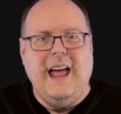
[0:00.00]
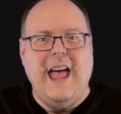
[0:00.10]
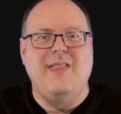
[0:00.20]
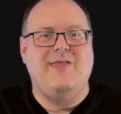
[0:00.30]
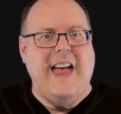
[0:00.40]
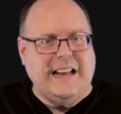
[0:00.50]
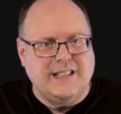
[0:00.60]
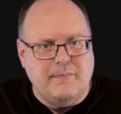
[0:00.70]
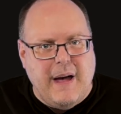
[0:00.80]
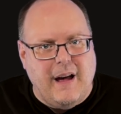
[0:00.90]
And
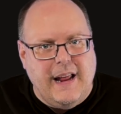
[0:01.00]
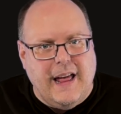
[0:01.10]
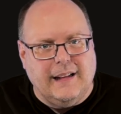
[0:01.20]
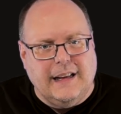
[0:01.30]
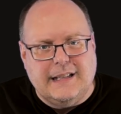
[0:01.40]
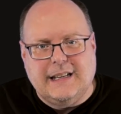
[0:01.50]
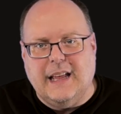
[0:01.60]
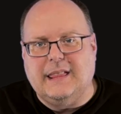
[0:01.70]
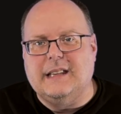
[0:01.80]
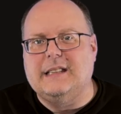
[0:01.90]
that's about it. Let's
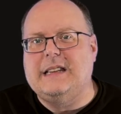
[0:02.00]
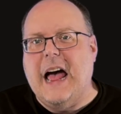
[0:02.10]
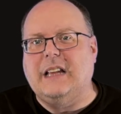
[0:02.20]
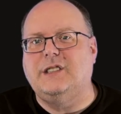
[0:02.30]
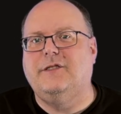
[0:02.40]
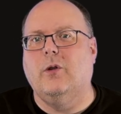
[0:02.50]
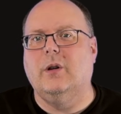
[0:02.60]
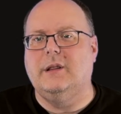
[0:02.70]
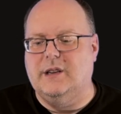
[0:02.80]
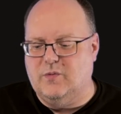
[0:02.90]
get the stats
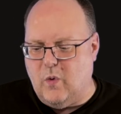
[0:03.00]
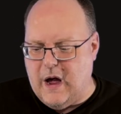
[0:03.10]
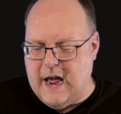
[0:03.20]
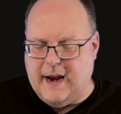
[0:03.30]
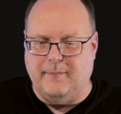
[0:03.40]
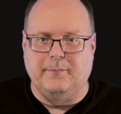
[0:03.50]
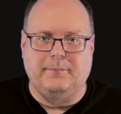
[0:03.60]
for this wine.